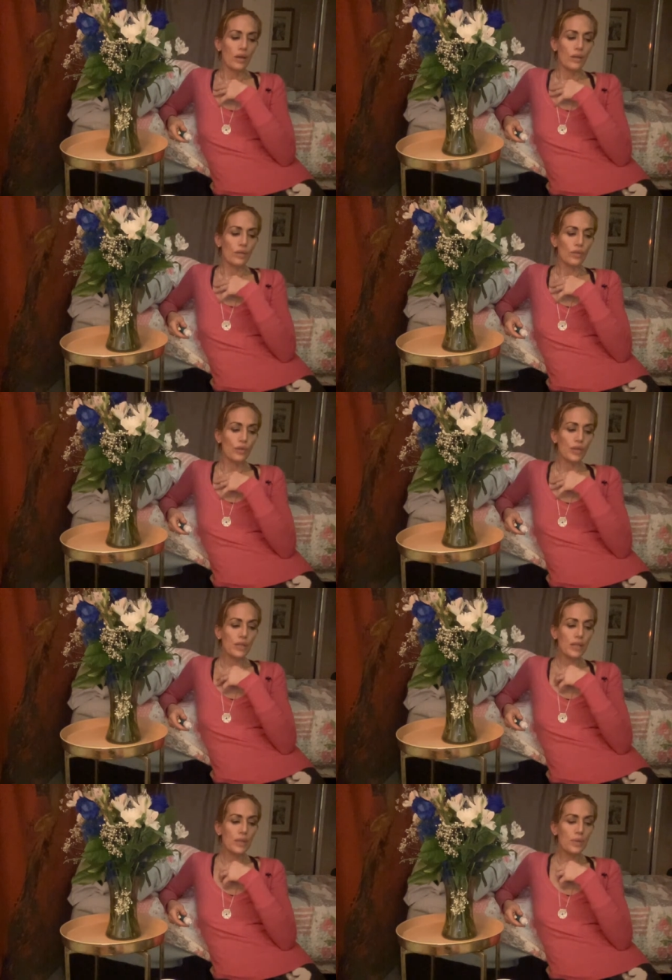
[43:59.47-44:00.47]
so his
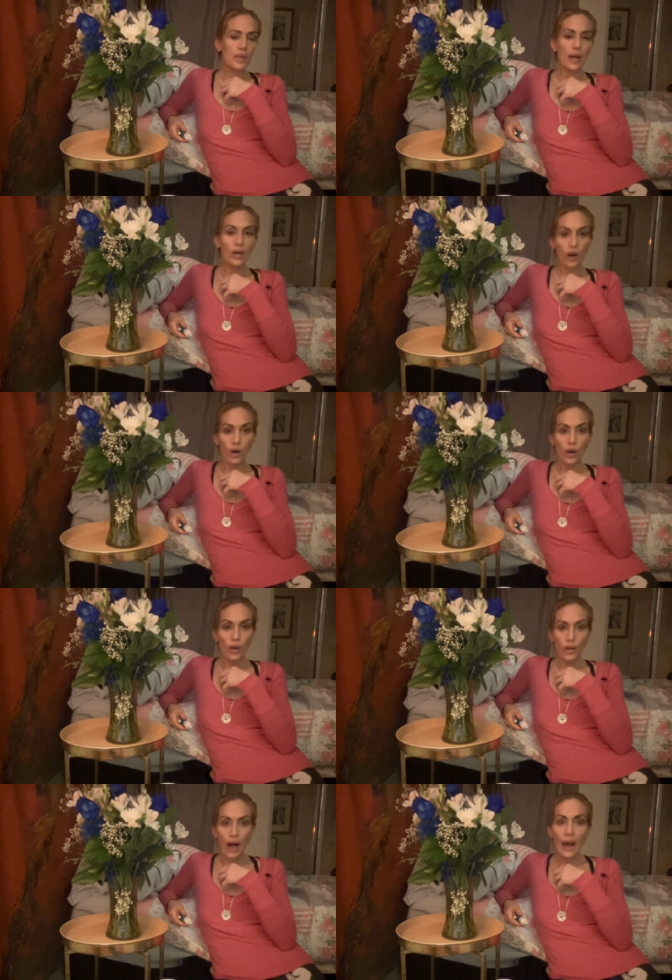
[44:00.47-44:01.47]
thing was alcohol.
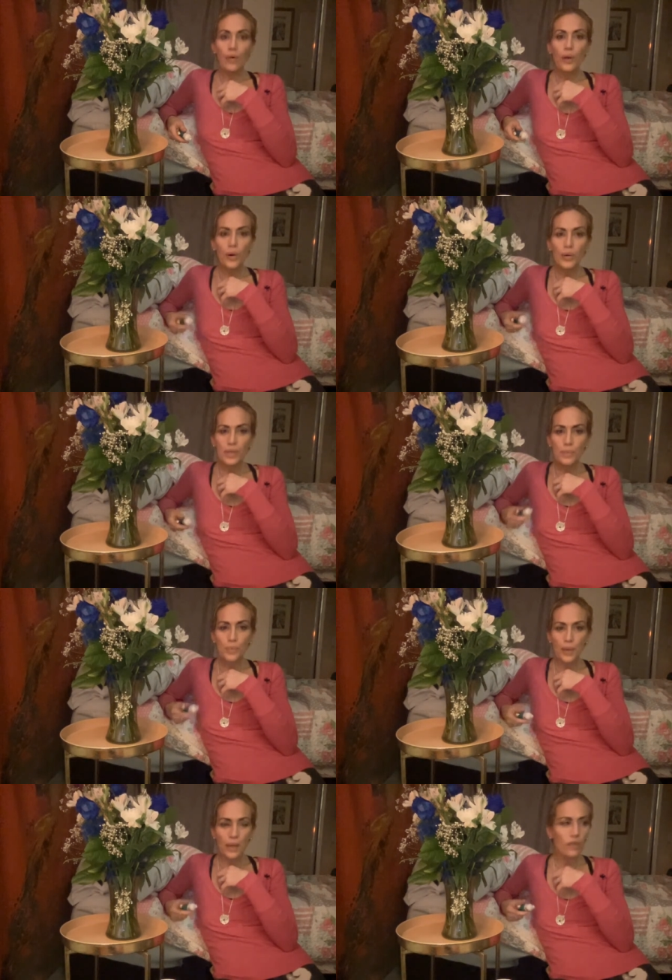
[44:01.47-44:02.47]
I would always
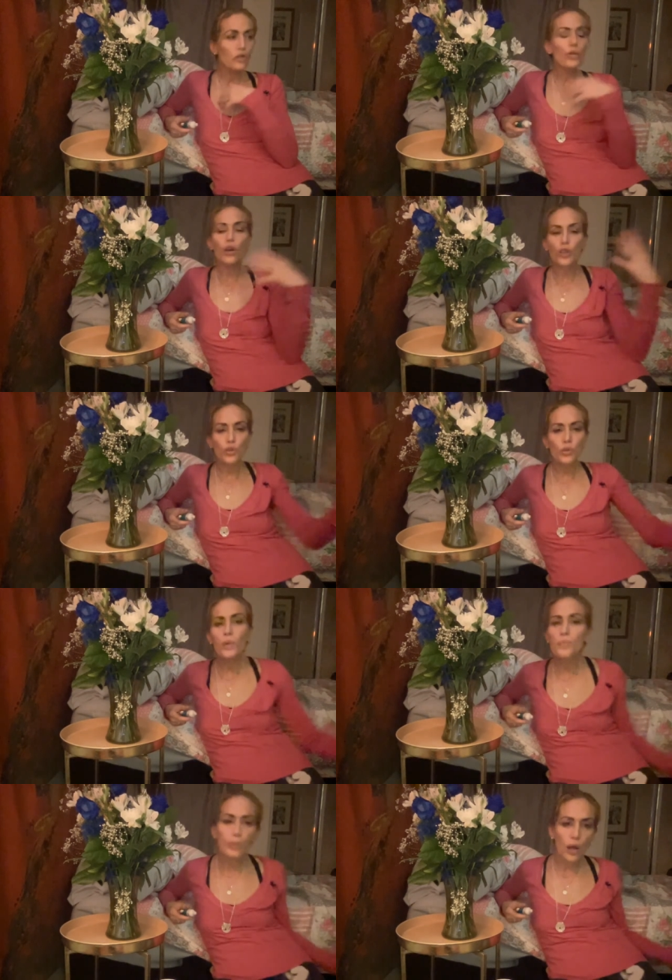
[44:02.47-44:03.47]
be like, dude, are you
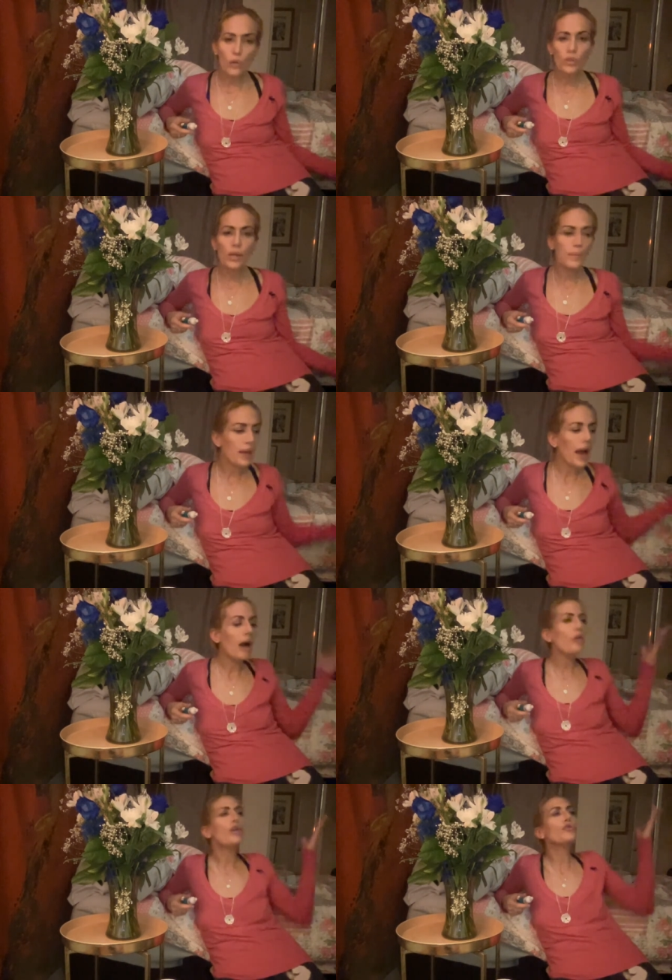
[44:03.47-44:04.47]
doing blow or something?
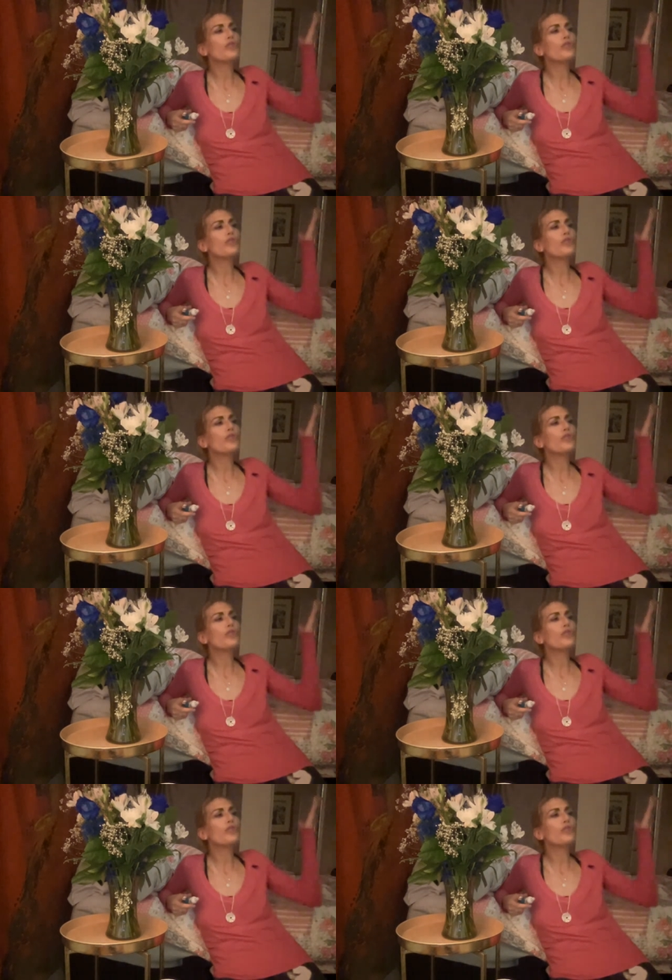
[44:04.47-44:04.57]
How are you